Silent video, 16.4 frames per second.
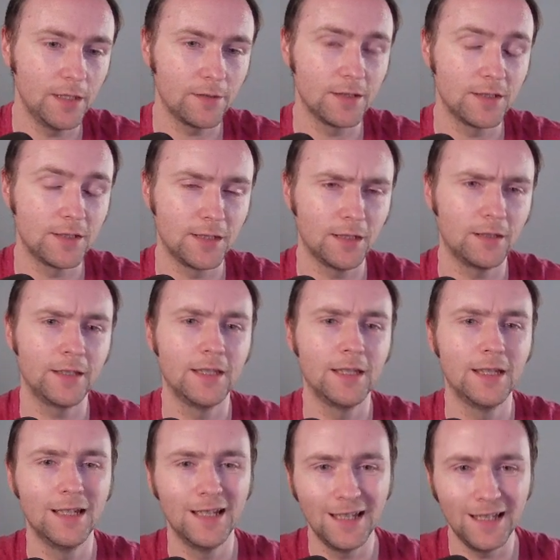Shelley
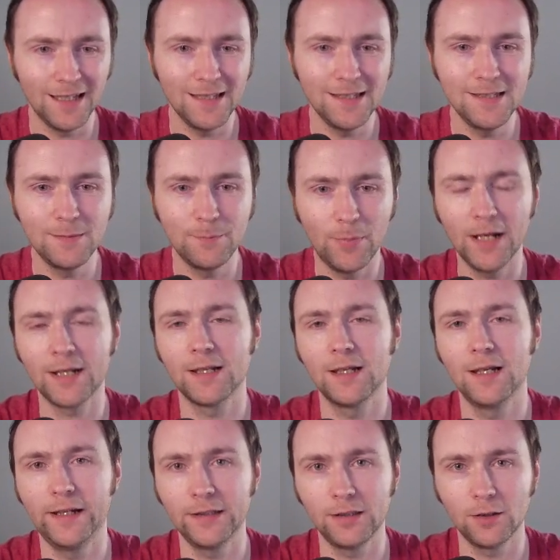is back
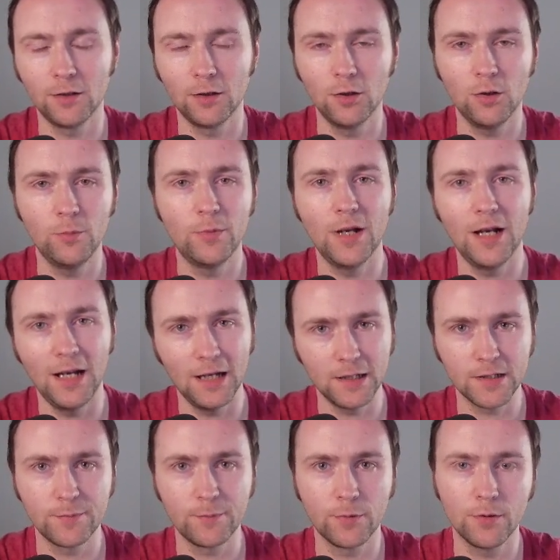at the club
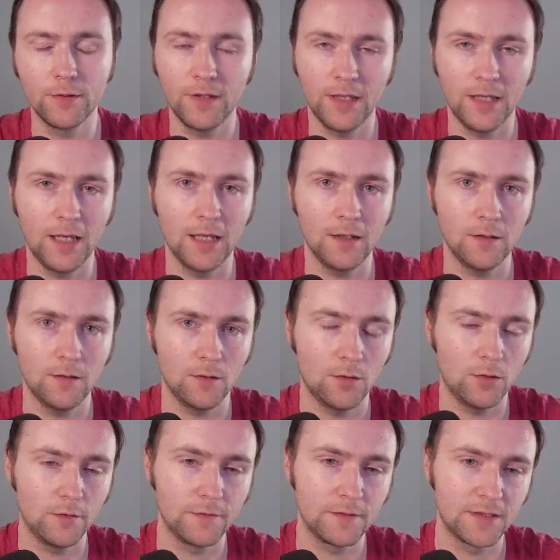as per the end
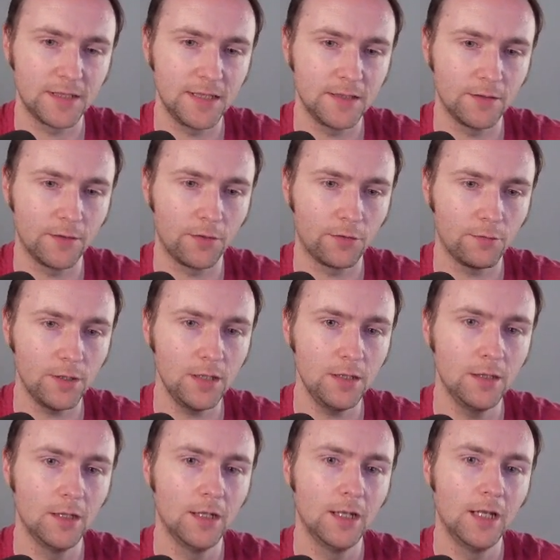of season 3.
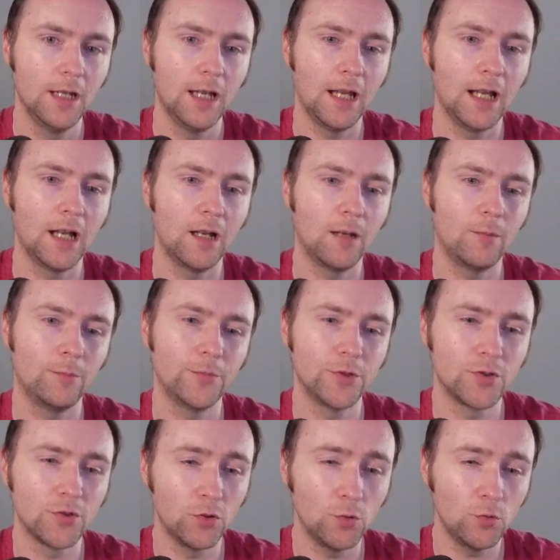
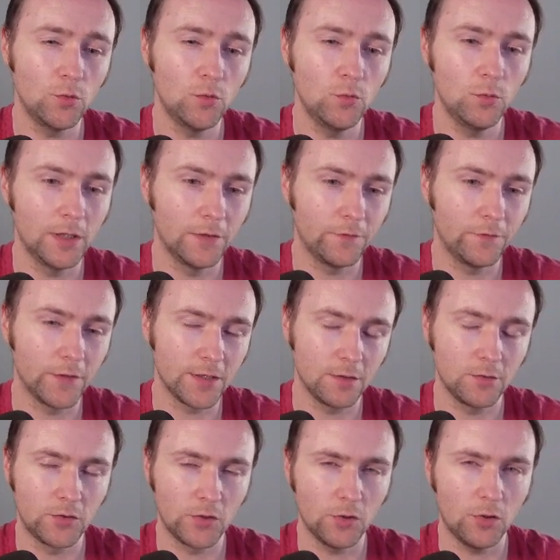There's no official
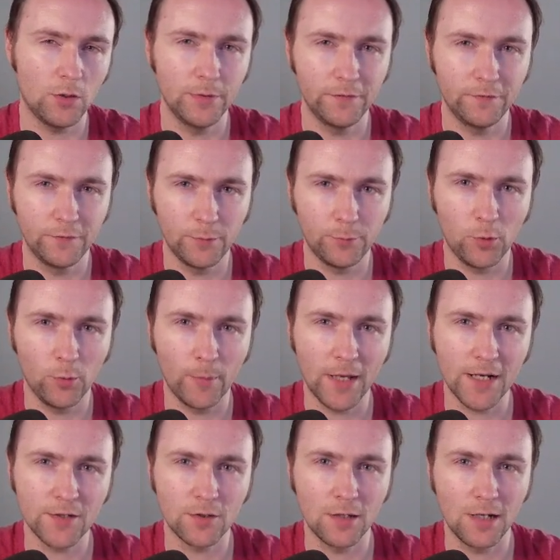job in Football
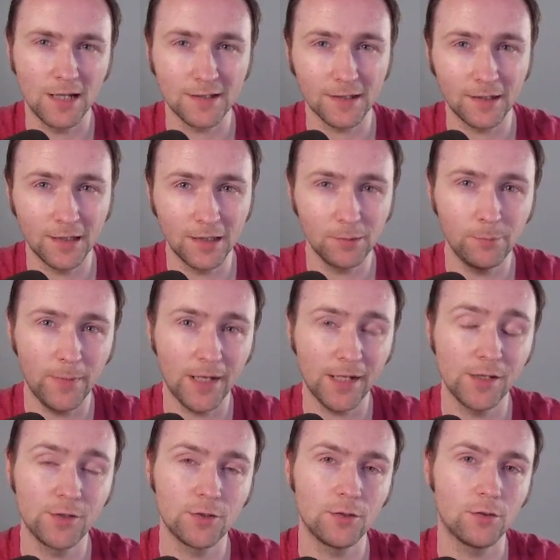Manager as a kit
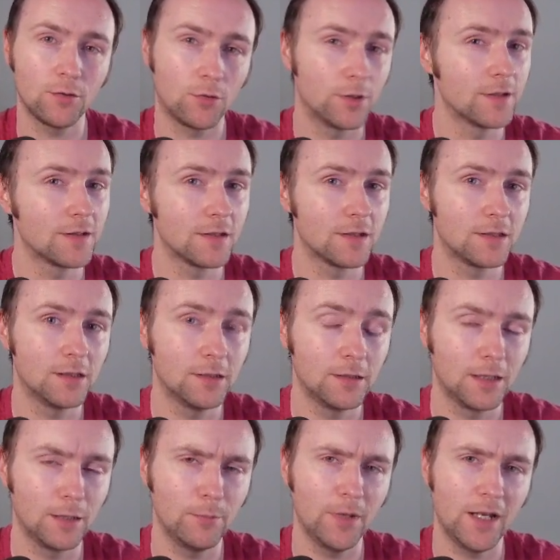manager or an assistant
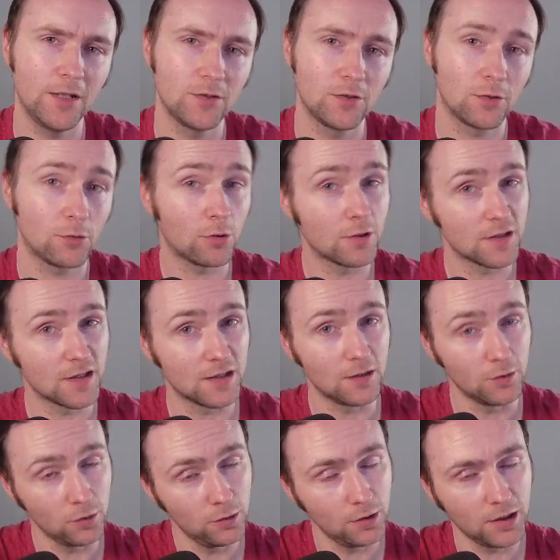kit manager or
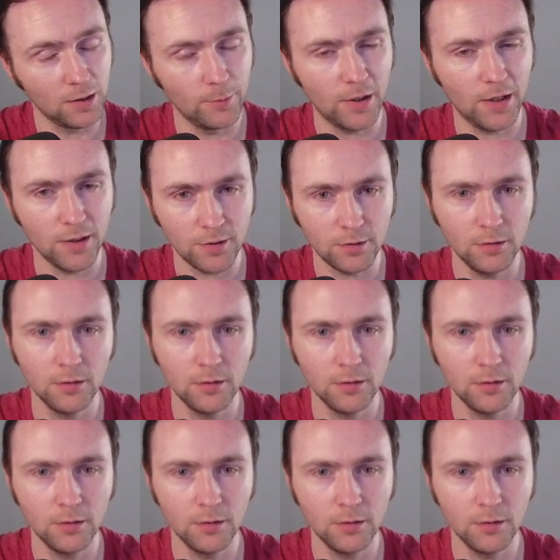assistant to the kit manager.